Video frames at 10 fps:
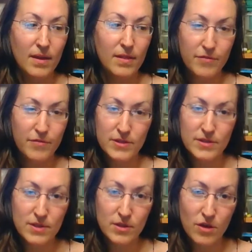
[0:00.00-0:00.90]
The
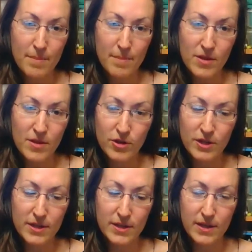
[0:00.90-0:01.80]
first comment,
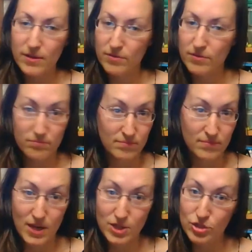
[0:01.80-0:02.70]
I
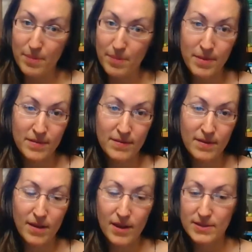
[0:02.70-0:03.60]
just copy paste
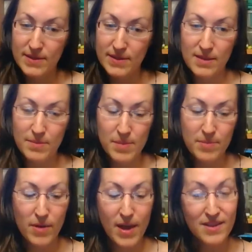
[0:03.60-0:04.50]
it. I just tag the
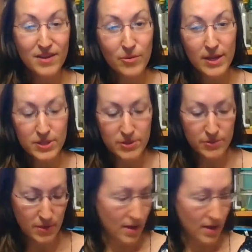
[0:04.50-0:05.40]
people. And you know what I
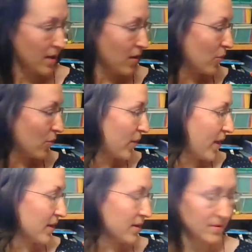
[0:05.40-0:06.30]
do?
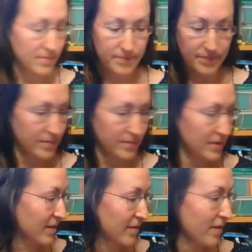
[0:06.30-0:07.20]
Let me
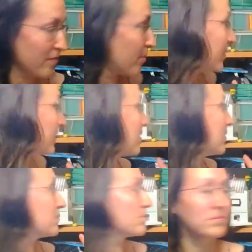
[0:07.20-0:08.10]
see if I have a pencil.
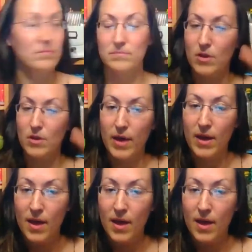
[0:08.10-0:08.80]
Okay.